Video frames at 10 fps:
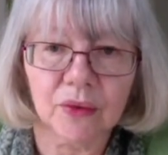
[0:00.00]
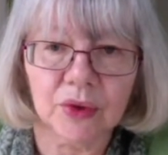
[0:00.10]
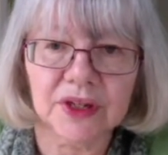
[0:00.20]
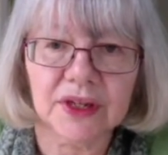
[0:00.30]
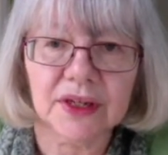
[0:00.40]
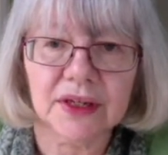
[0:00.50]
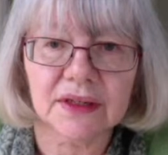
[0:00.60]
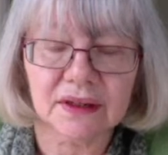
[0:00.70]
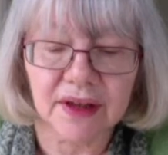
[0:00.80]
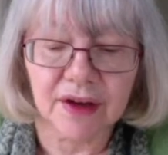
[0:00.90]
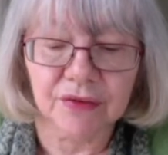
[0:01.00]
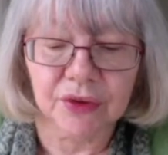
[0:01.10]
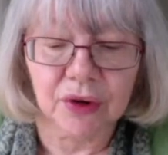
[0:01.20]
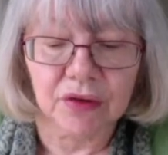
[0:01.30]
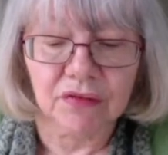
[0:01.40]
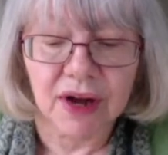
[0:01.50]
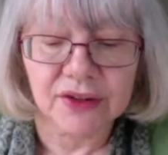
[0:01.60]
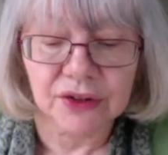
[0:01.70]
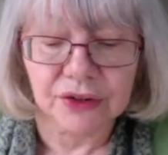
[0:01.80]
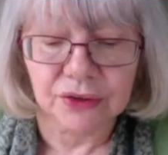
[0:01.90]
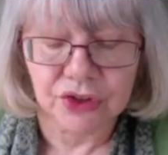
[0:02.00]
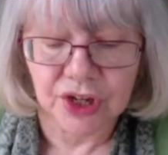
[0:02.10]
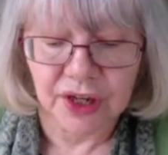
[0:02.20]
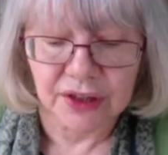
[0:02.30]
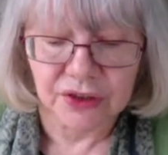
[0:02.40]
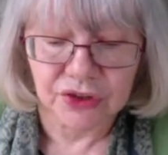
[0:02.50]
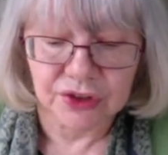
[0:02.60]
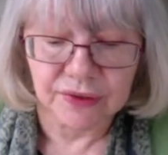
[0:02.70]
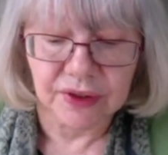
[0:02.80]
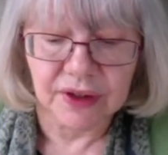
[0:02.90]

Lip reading: We need, therefore, a radical change,